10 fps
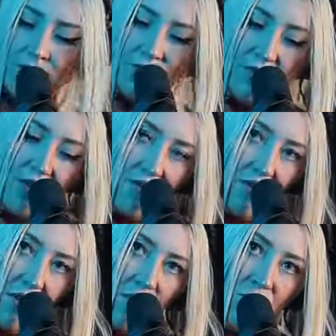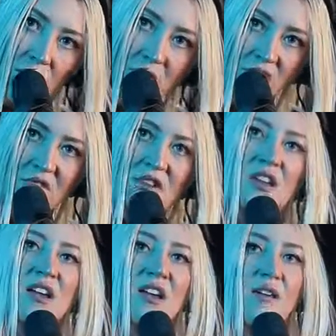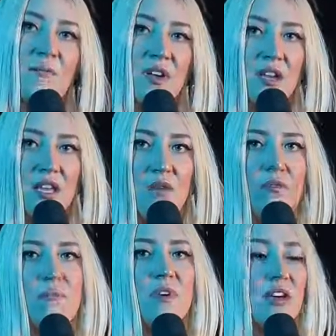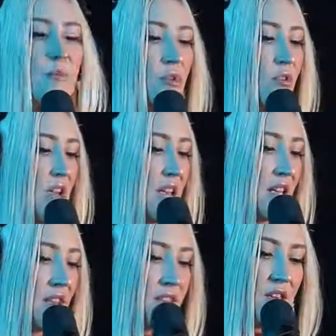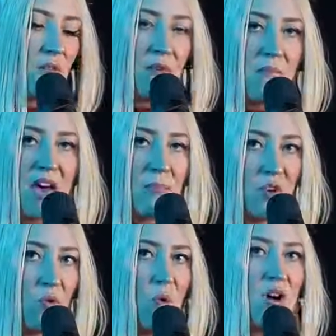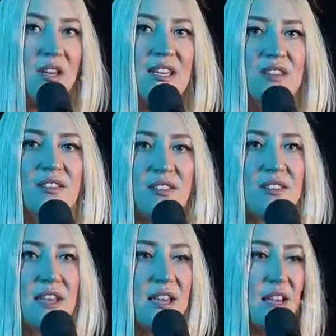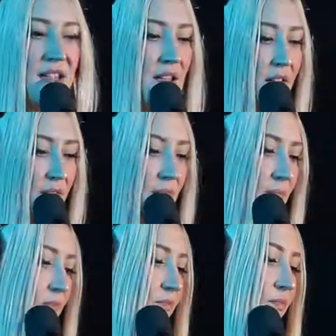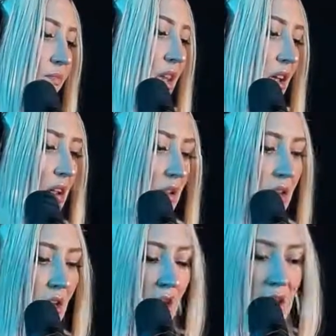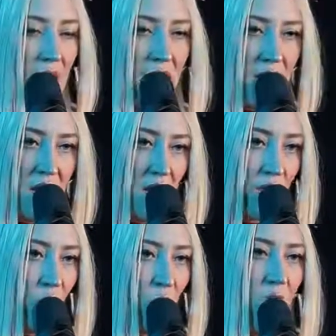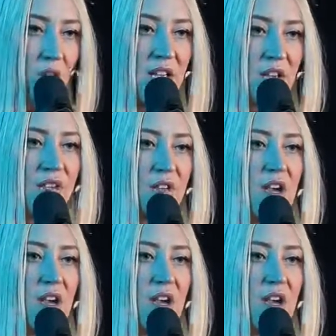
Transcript: don't even know your name, barely remember anything. We might be one and the same. I never wanted to